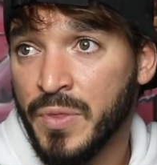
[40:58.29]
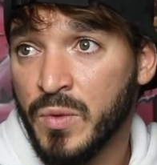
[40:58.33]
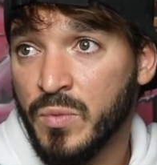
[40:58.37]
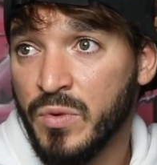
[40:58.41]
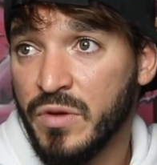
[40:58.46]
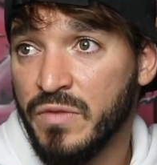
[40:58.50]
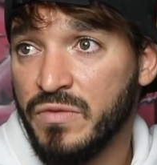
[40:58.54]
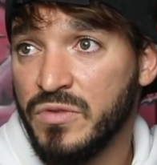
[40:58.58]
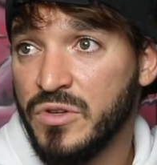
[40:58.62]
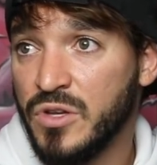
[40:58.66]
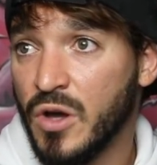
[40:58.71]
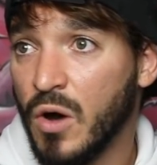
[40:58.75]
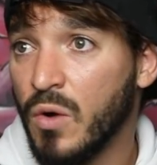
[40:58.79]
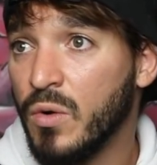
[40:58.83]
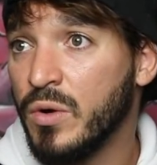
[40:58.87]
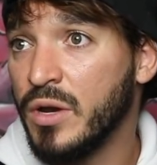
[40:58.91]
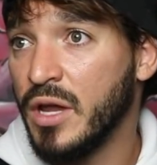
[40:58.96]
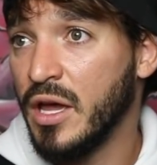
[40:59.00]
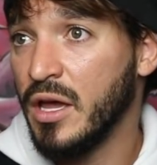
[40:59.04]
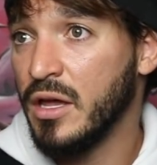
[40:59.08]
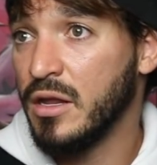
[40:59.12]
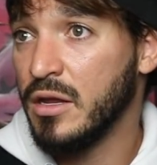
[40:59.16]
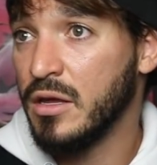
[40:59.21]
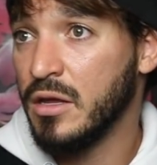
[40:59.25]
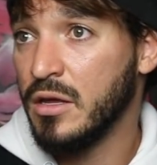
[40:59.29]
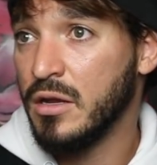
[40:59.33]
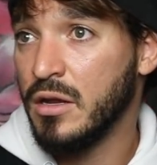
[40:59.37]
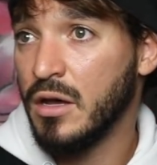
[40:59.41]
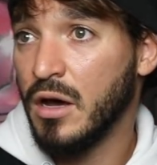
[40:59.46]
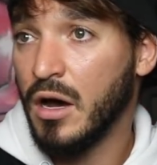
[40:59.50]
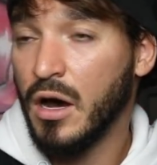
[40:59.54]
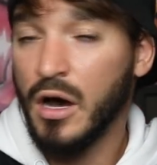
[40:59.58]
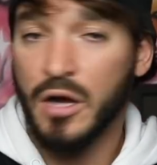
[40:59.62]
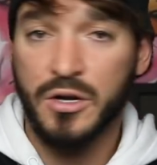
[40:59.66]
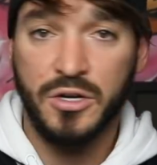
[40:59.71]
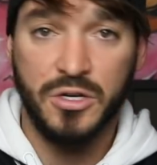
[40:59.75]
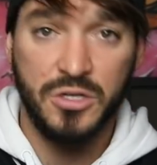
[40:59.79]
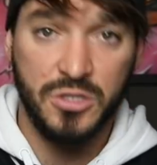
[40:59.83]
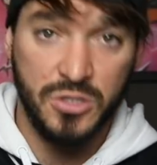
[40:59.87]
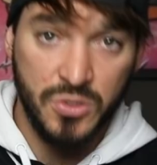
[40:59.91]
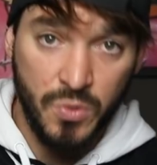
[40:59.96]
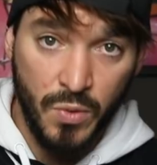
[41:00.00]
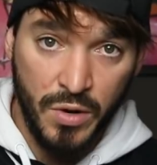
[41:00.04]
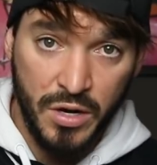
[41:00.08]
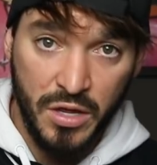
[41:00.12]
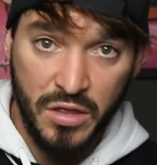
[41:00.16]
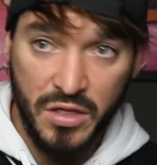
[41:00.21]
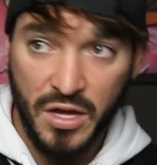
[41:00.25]
We've donated
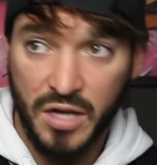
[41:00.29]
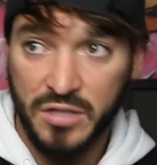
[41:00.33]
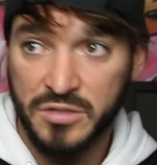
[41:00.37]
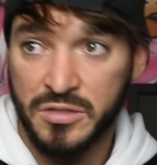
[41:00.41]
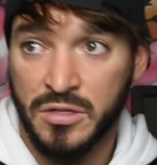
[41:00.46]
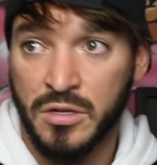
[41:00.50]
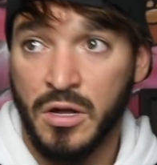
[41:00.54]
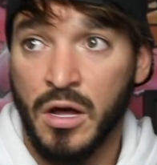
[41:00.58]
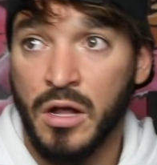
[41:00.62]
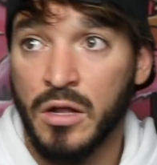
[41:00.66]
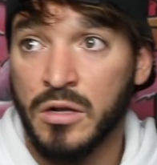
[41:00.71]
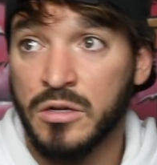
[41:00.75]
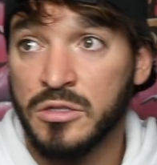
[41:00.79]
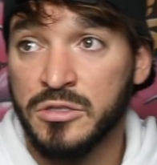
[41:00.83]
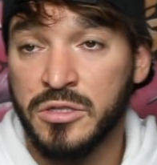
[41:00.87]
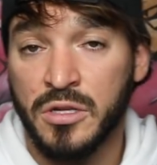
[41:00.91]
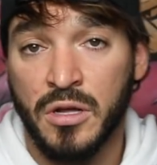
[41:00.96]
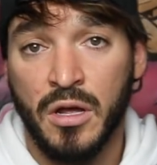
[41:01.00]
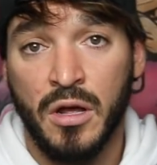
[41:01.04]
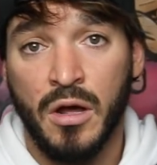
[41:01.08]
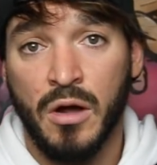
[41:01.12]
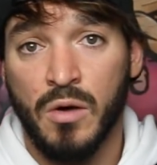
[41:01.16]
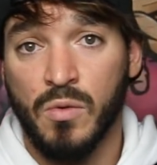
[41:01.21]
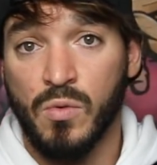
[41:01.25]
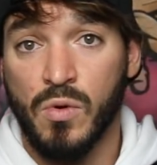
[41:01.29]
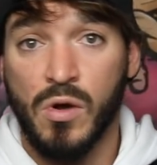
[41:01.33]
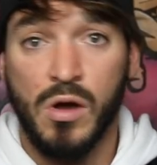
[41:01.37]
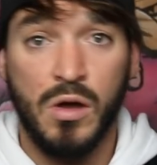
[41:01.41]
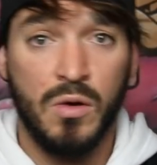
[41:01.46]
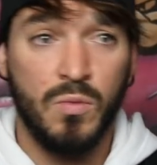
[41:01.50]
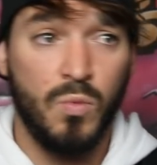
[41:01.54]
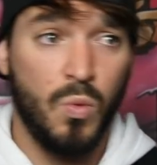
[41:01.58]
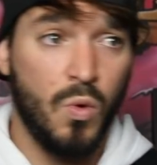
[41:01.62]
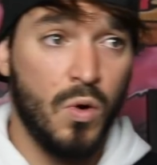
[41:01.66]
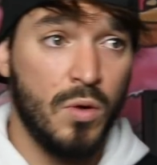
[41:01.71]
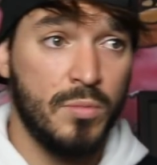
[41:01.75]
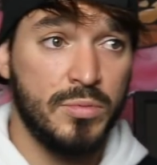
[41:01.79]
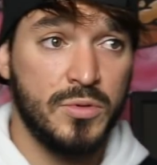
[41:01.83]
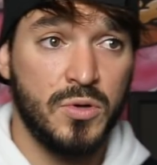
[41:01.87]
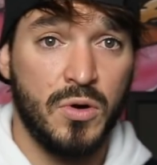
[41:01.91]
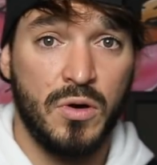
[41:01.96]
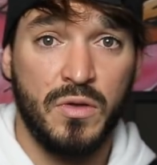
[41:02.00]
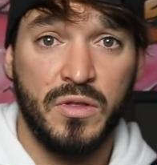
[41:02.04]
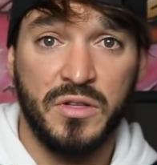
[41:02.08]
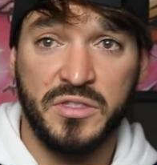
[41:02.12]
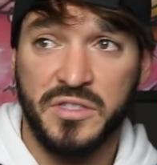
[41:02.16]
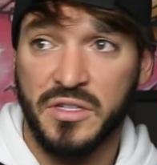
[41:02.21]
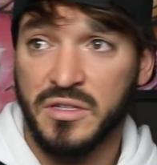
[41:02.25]
$120,000. We're on Warped
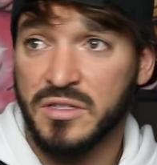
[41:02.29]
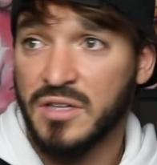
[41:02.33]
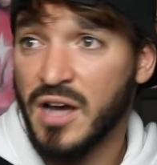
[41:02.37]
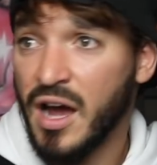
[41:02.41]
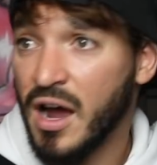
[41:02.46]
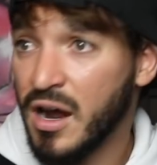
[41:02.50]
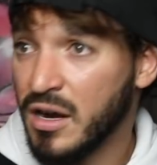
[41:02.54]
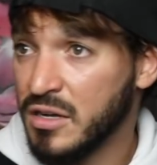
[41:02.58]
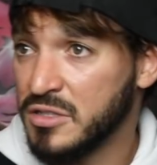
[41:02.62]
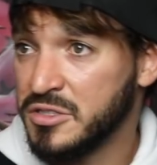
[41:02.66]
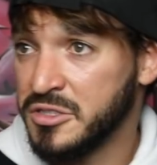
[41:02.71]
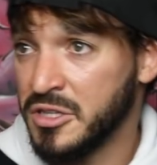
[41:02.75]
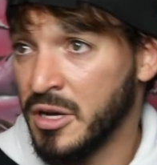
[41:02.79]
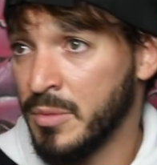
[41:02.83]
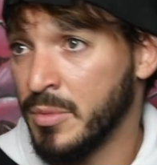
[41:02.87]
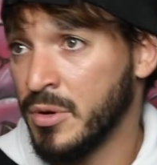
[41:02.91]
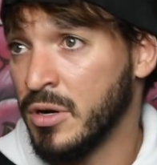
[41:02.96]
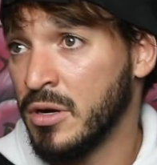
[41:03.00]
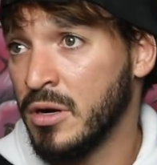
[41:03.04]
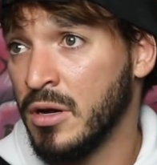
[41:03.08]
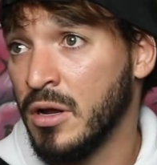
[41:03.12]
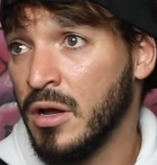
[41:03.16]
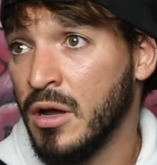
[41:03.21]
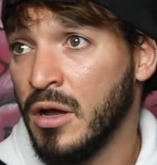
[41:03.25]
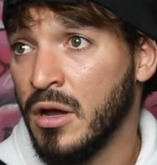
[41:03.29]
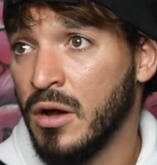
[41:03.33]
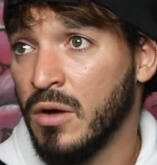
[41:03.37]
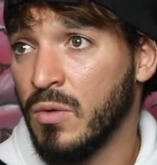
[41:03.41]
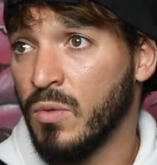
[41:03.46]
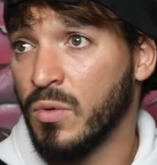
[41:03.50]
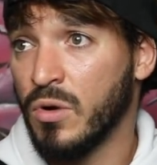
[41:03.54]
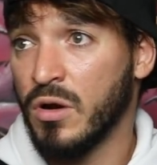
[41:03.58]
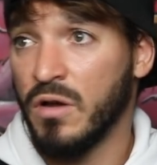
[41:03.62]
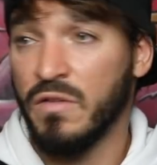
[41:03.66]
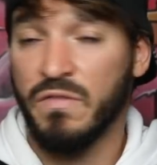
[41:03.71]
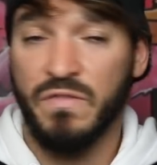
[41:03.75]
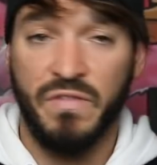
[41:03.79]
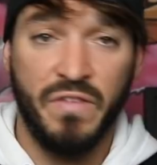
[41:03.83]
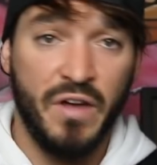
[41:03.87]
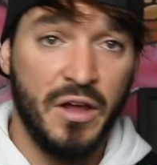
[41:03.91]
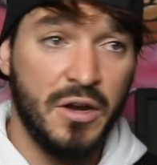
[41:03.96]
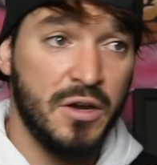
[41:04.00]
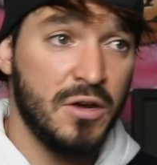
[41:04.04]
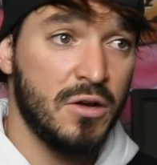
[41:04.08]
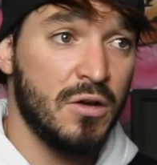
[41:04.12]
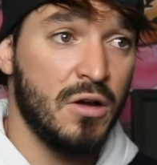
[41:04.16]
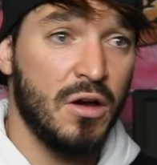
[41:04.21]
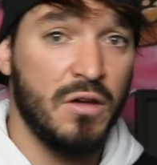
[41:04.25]
Tour this entire summer. We're a
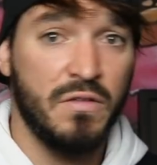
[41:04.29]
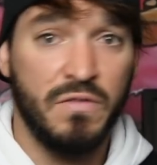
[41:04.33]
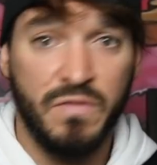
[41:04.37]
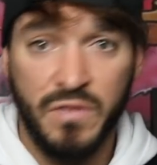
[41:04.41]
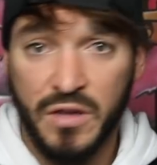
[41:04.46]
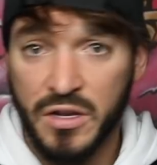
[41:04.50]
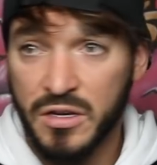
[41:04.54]
vendor on